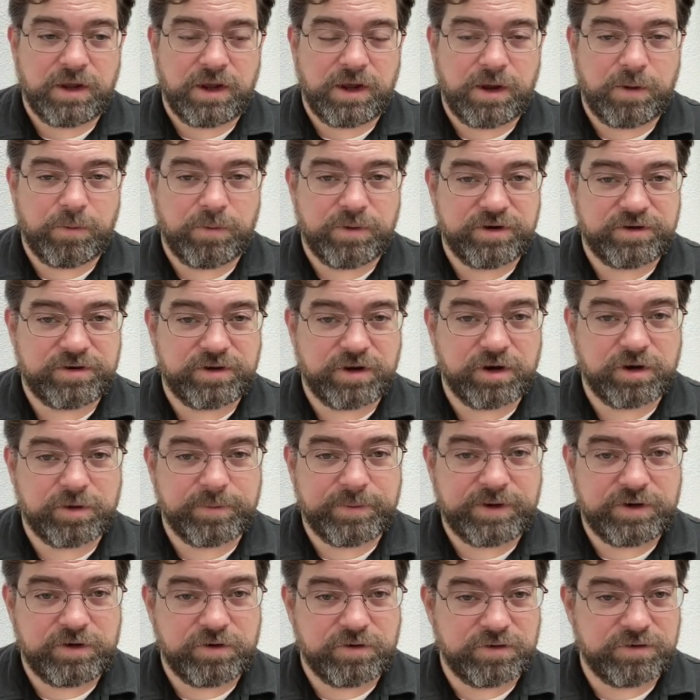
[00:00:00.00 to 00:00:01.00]
I want to talk
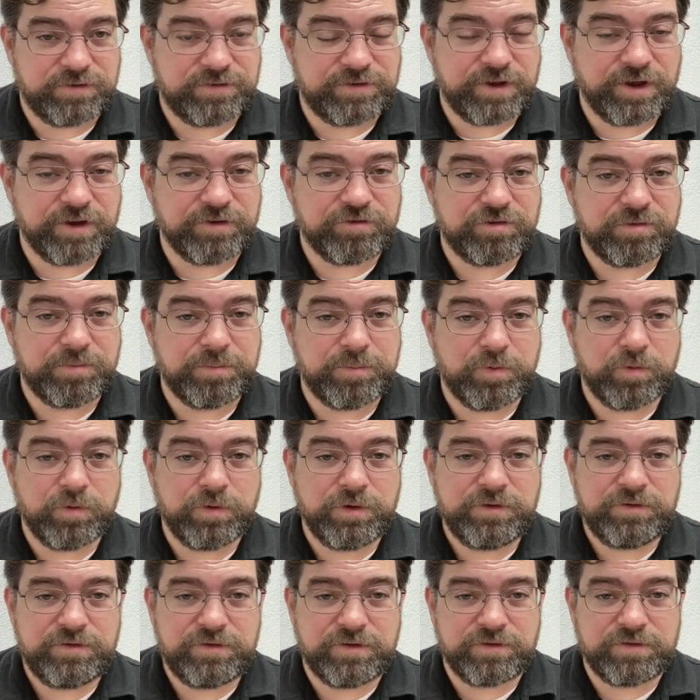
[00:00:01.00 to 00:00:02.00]
about your discussion
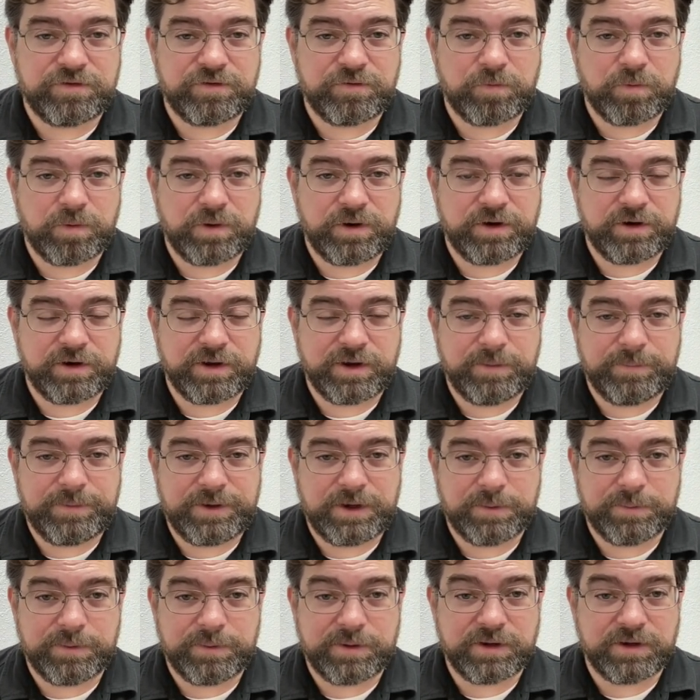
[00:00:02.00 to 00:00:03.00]
boards. This is where you're going to be
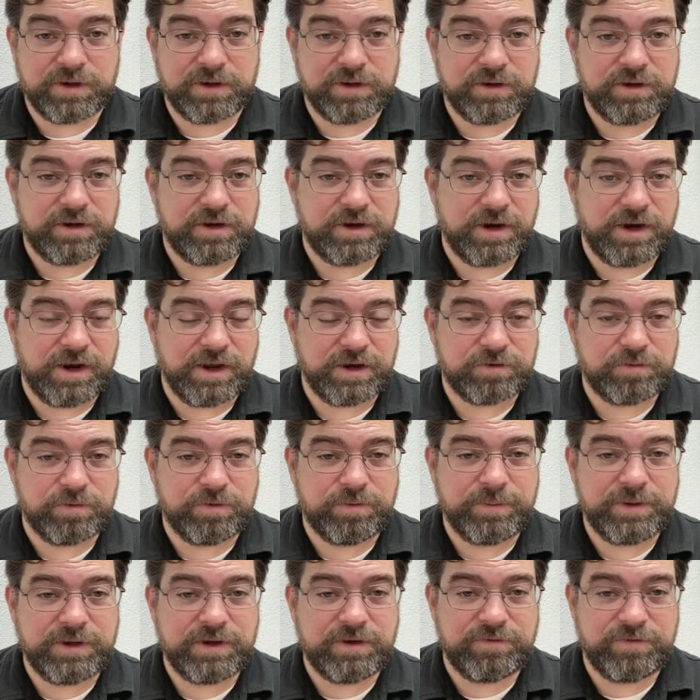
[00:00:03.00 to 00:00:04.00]
able to connect
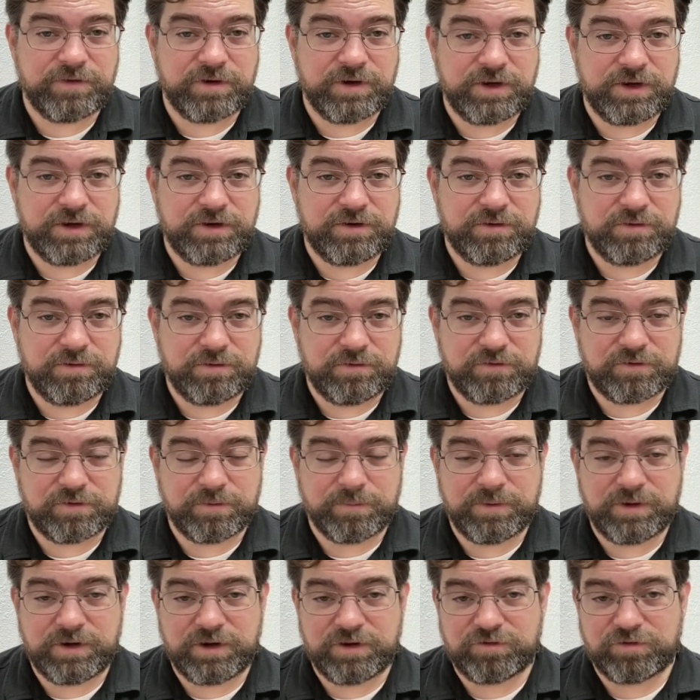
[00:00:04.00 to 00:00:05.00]
with me if you need
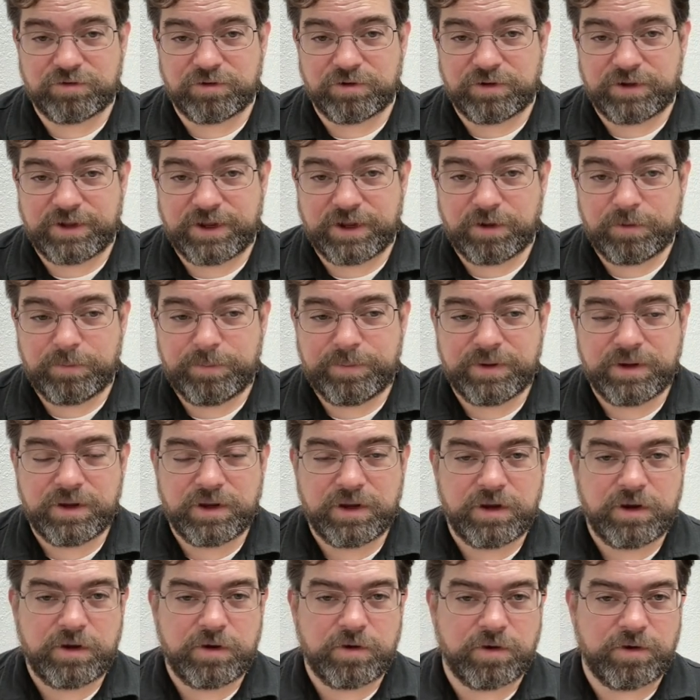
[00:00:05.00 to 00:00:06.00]
some additional help
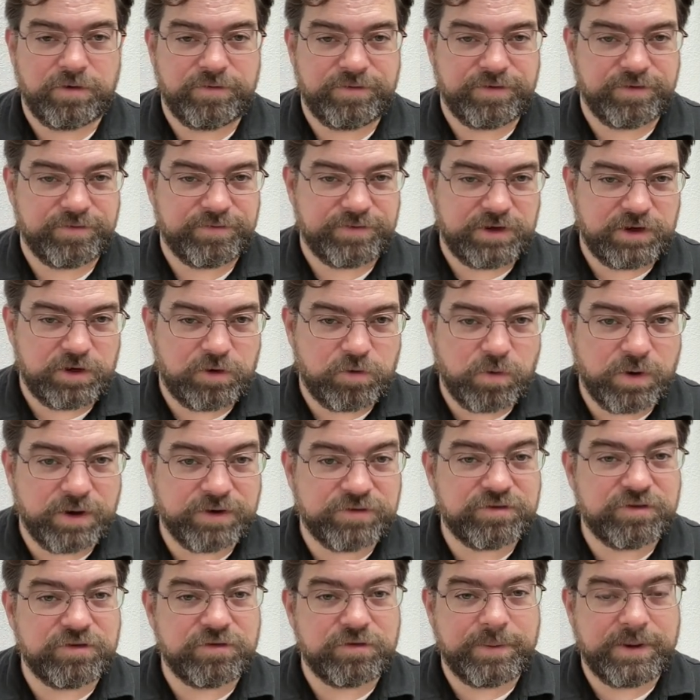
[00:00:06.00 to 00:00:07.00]
or if you have any
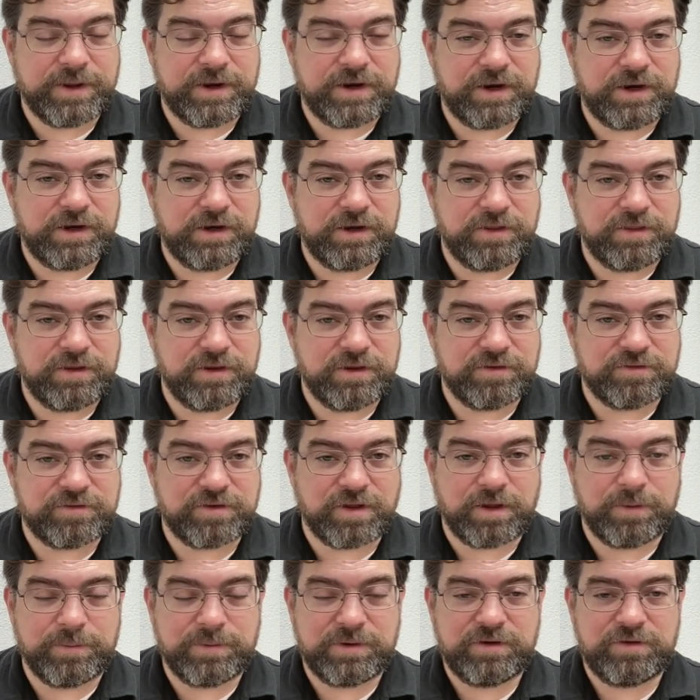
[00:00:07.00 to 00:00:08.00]
questions about any of the
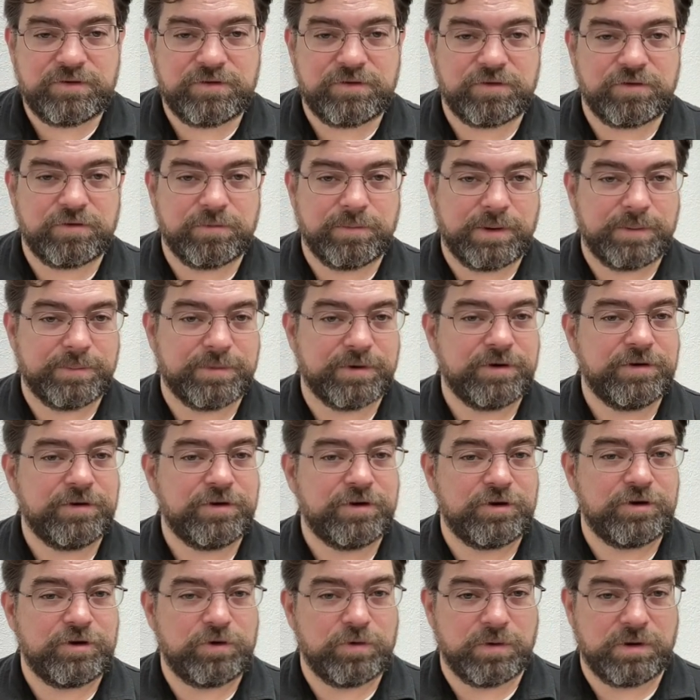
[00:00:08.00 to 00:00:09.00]
assignments. Remember,
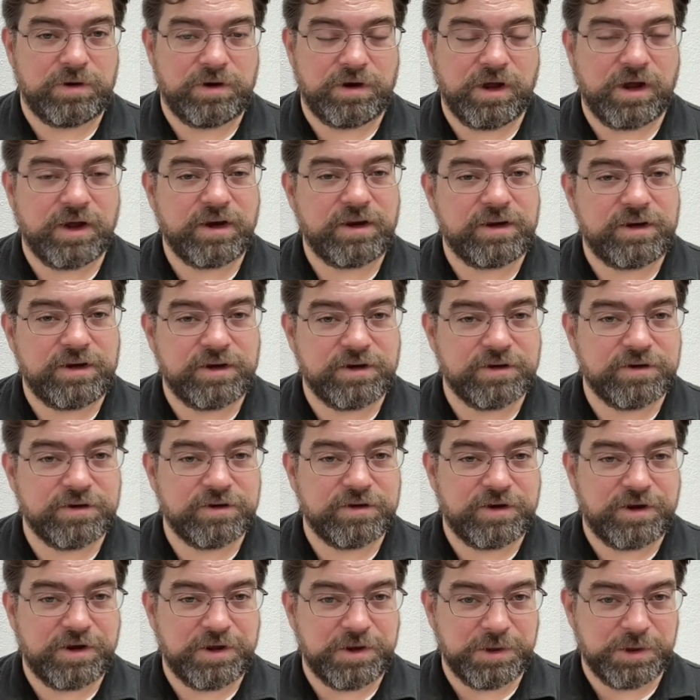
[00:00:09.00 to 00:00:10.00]
you are not here
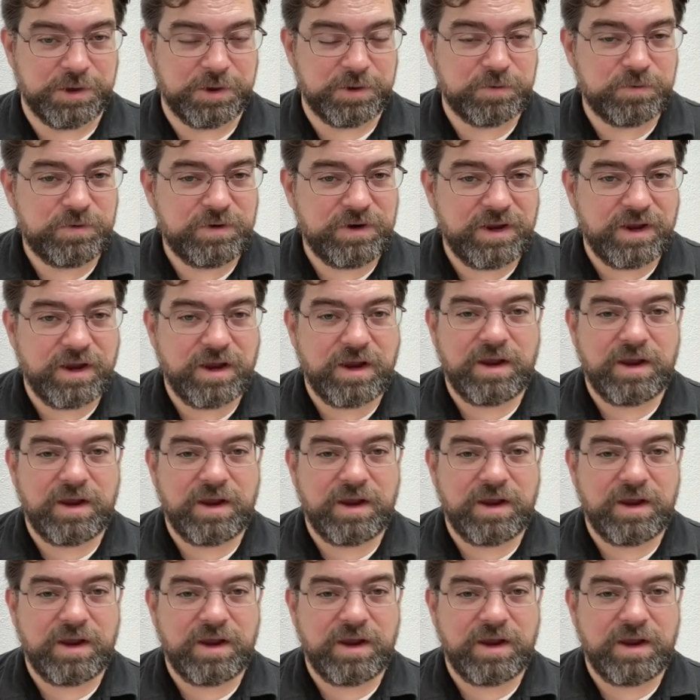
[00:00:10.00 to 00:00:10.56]
alone.